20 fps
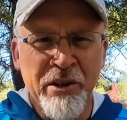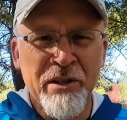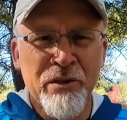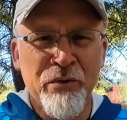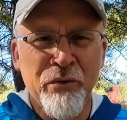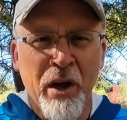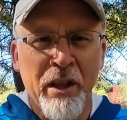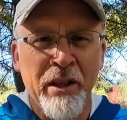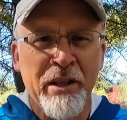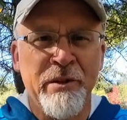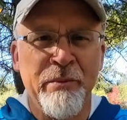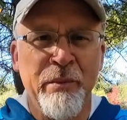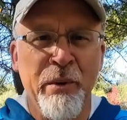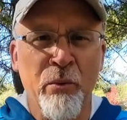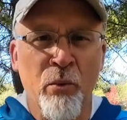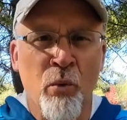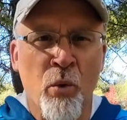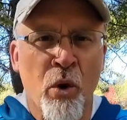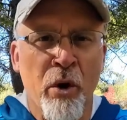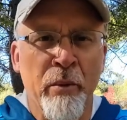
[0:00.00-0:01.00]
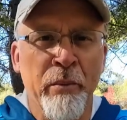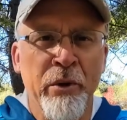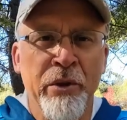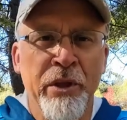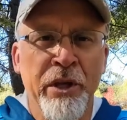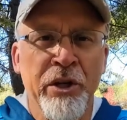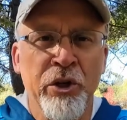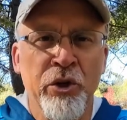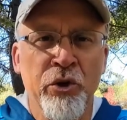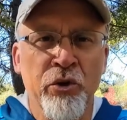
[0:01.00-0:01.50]
this fall it's been warmer
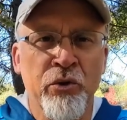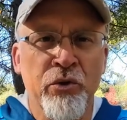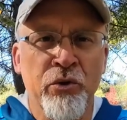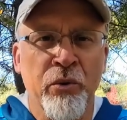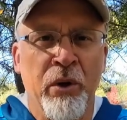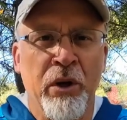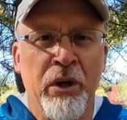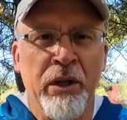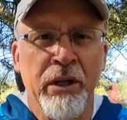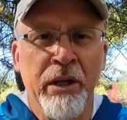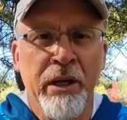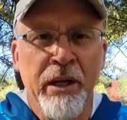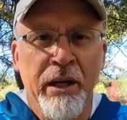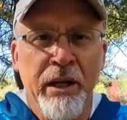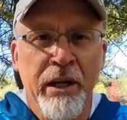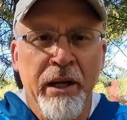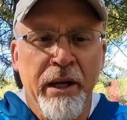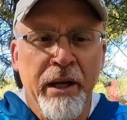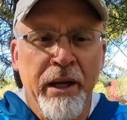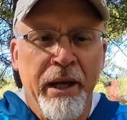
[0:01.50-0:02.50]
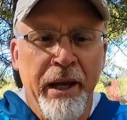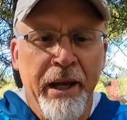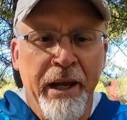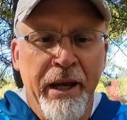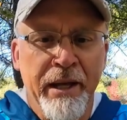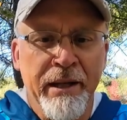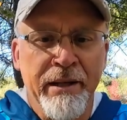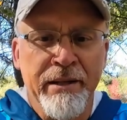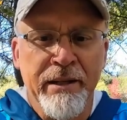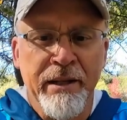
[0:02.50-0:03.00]
than usual
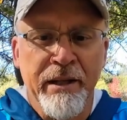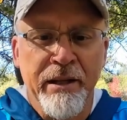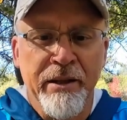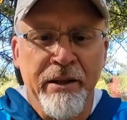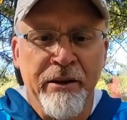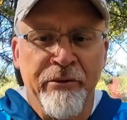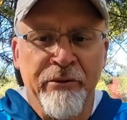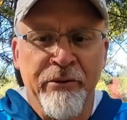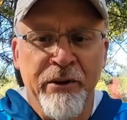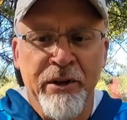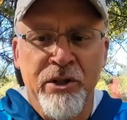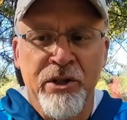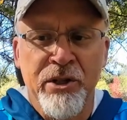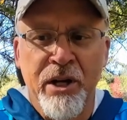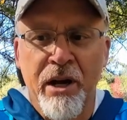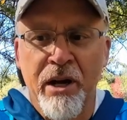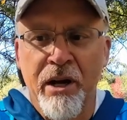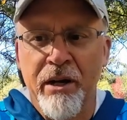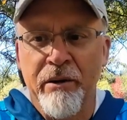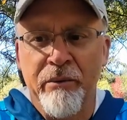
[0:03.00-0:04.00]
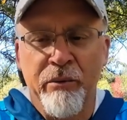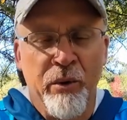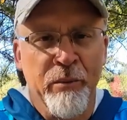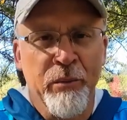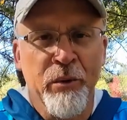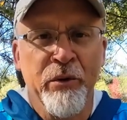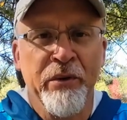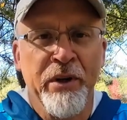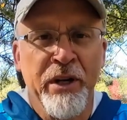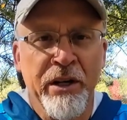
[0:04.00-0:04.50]
and the fish are, we're
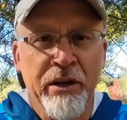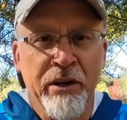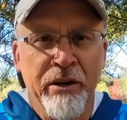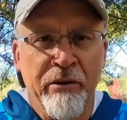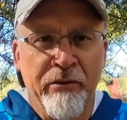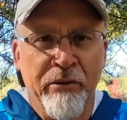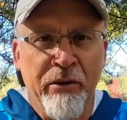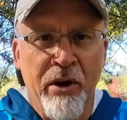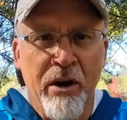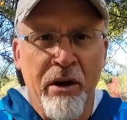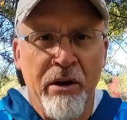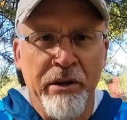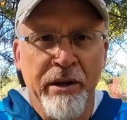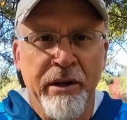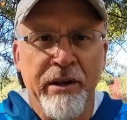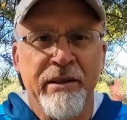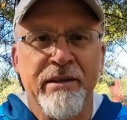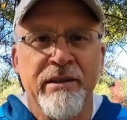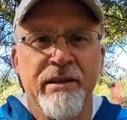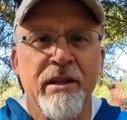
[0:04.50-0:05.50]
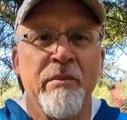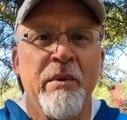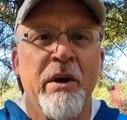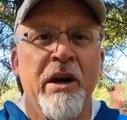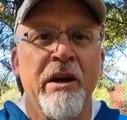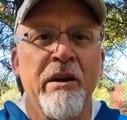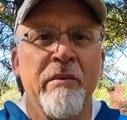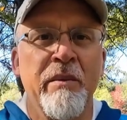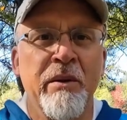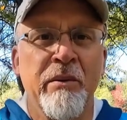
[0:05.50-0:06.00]
moving into the fall. You can see
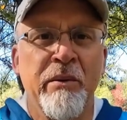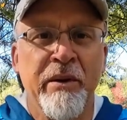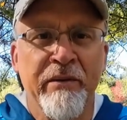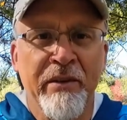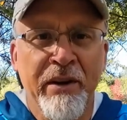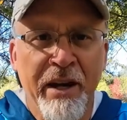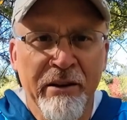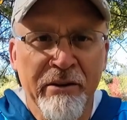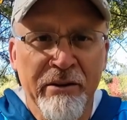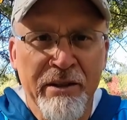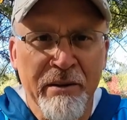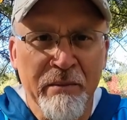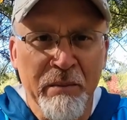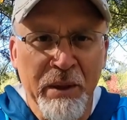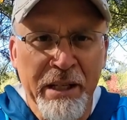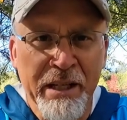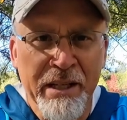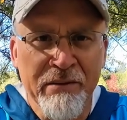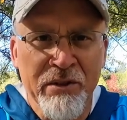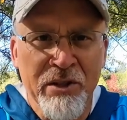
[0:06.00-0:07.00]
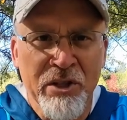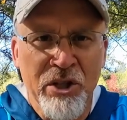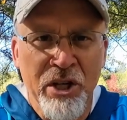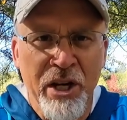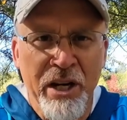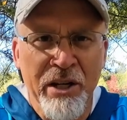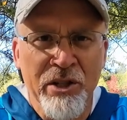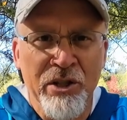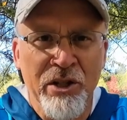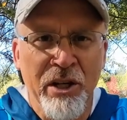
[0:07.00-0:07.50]
behind me we've got some leaves
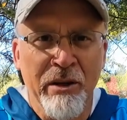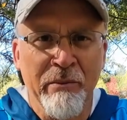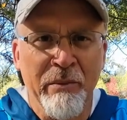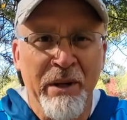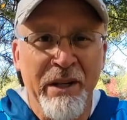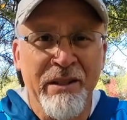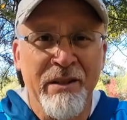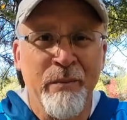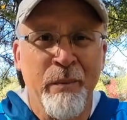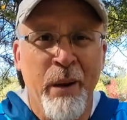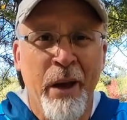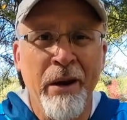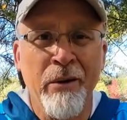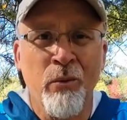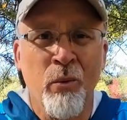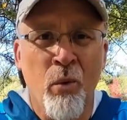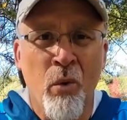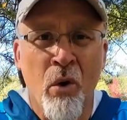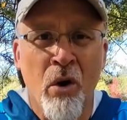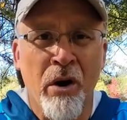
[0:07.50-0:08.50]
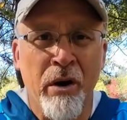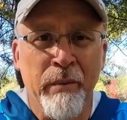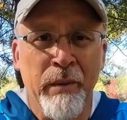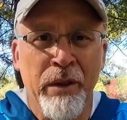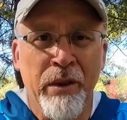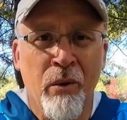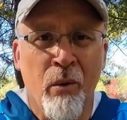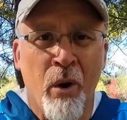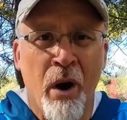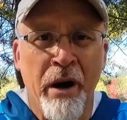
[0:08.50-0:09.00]
changing, but it's been warm
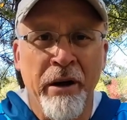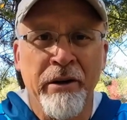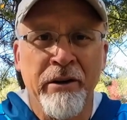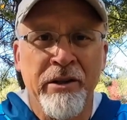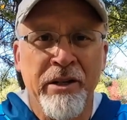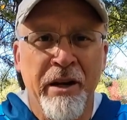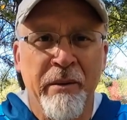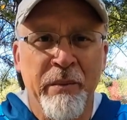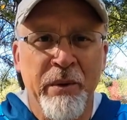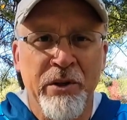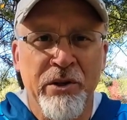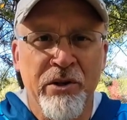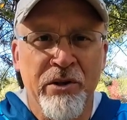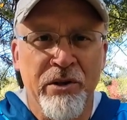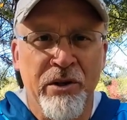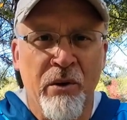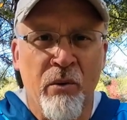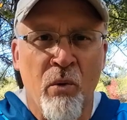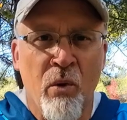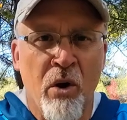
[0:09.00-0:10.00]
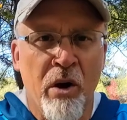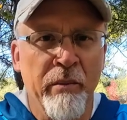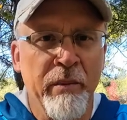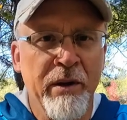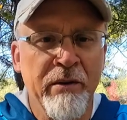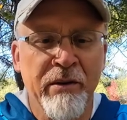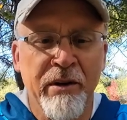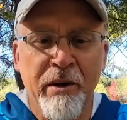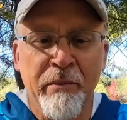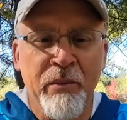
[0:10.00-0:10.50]
and the water temperatures are
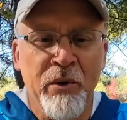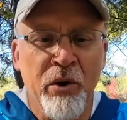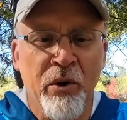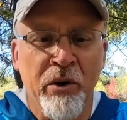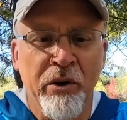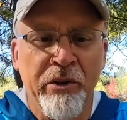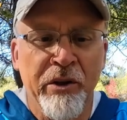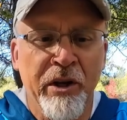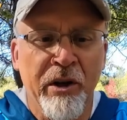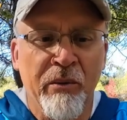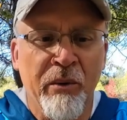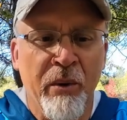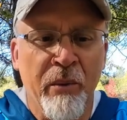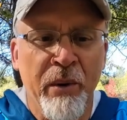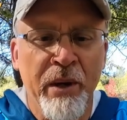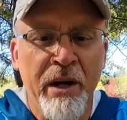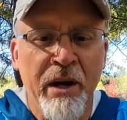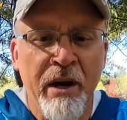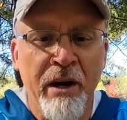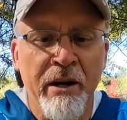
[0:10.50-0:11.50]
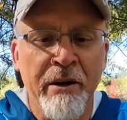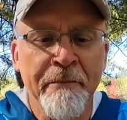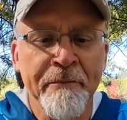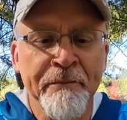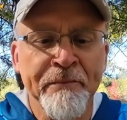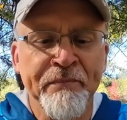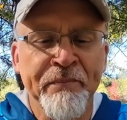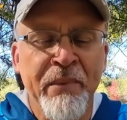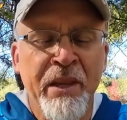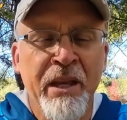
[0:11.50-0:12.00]
warm, even up north here where we are.
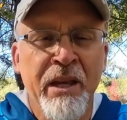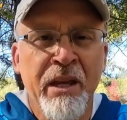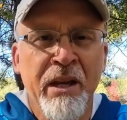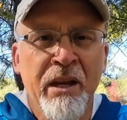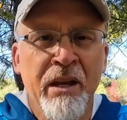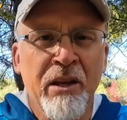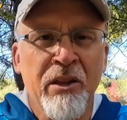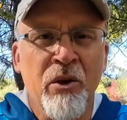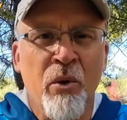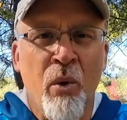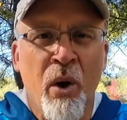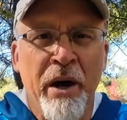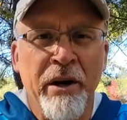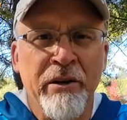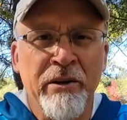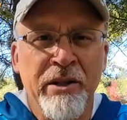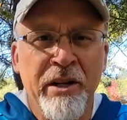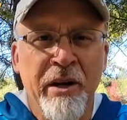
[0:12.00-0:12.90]
The water